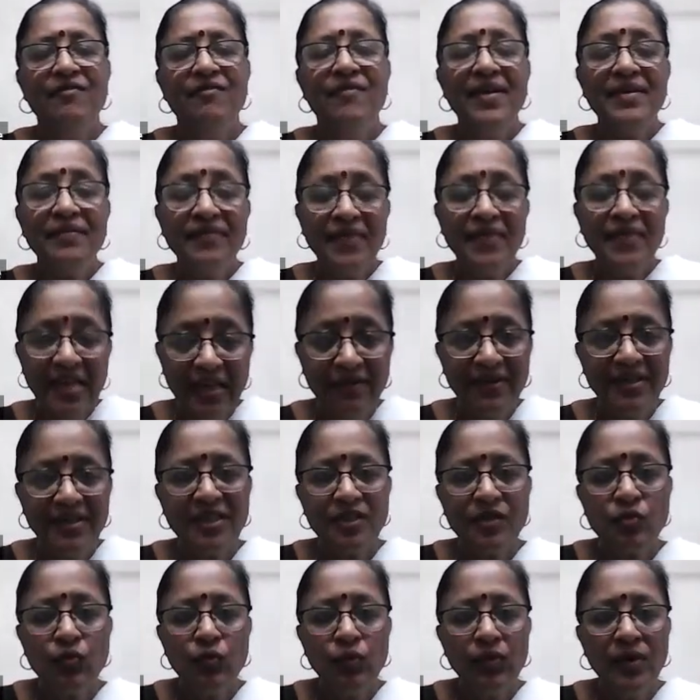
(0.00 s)
when we live in
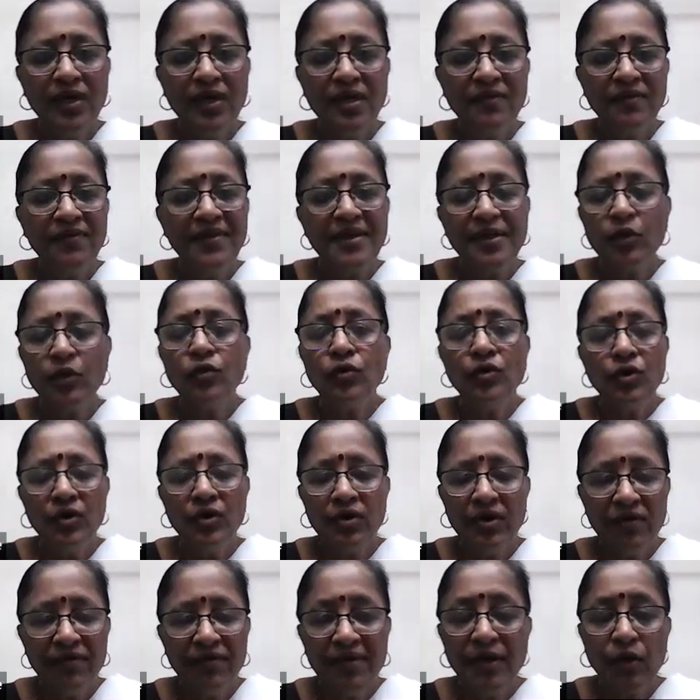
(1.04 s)
this world, we
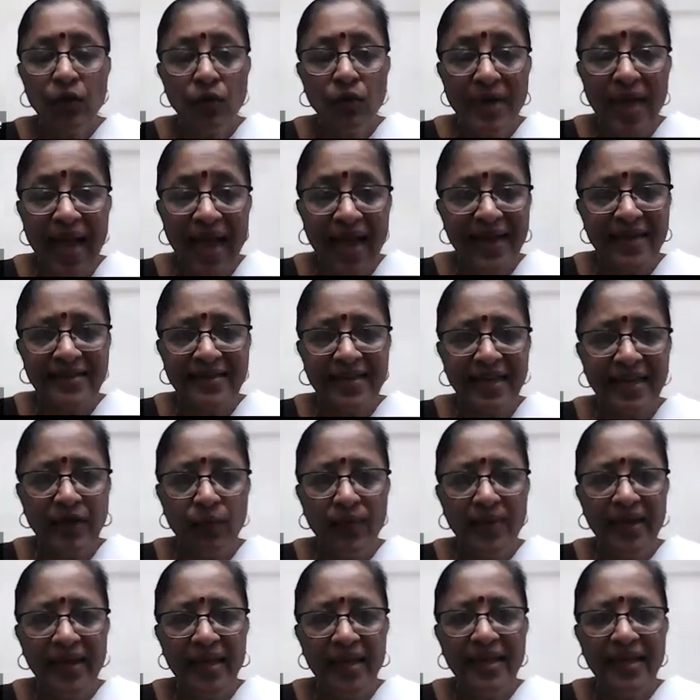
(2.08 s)
don't act
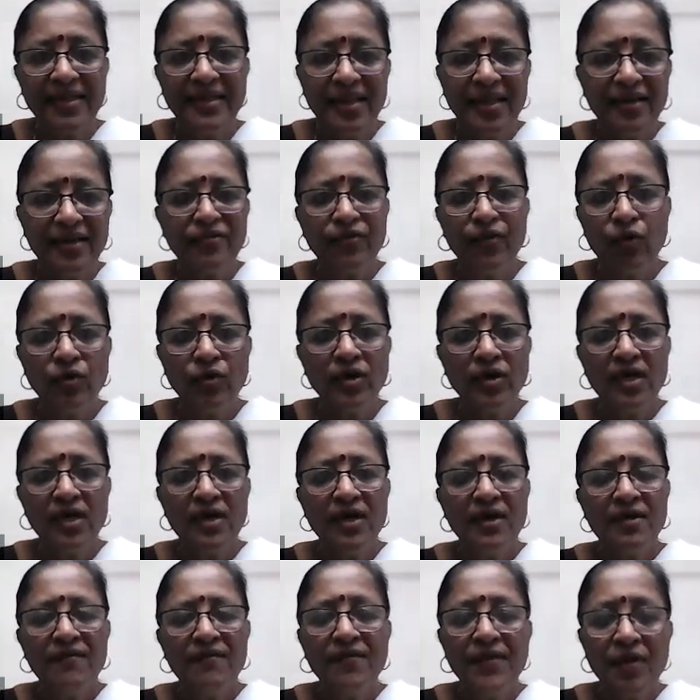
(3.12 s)
that way. And therefore,
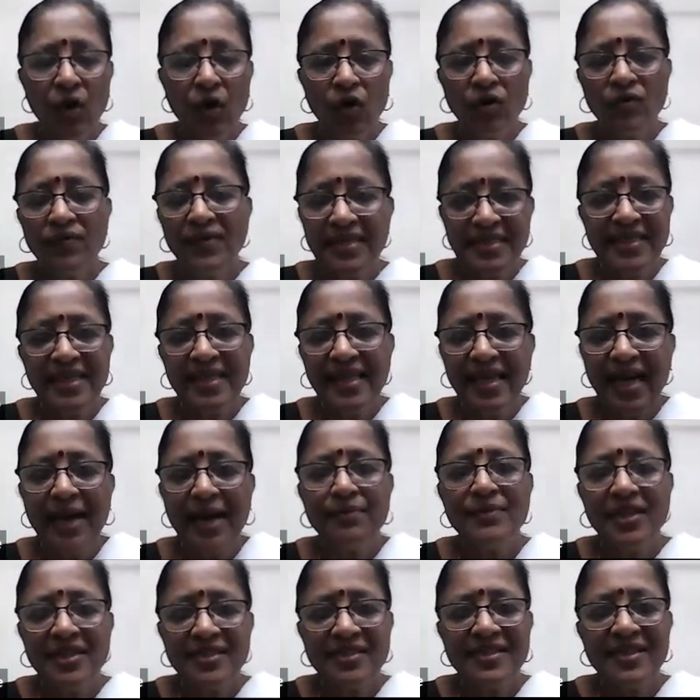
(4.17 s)
we always think
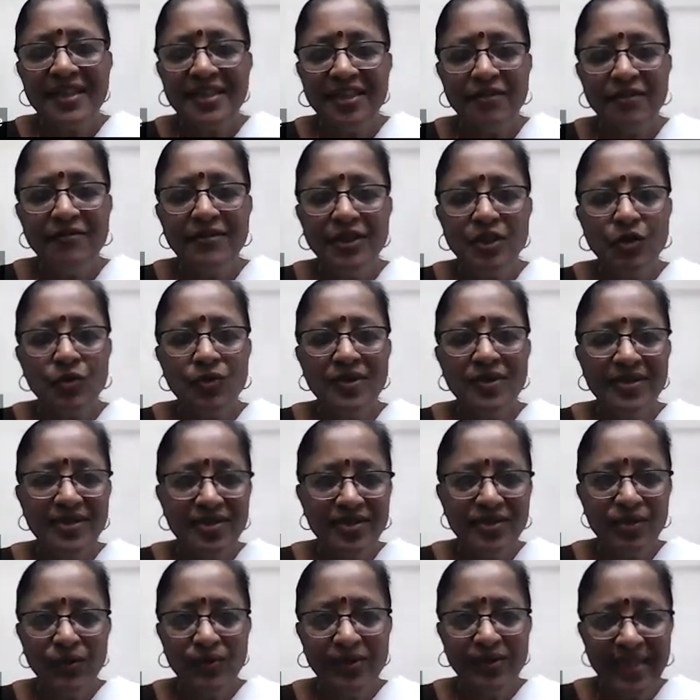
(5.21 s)
I'm this individual.
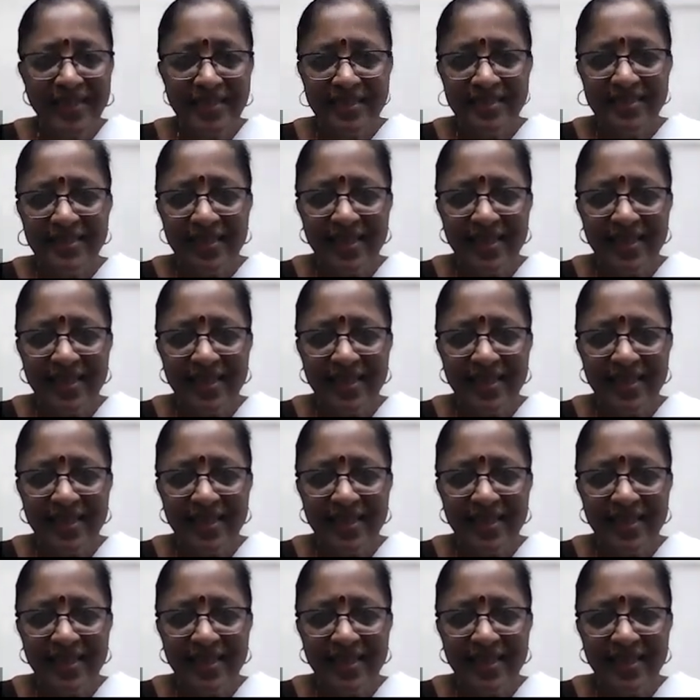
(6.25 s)
So that's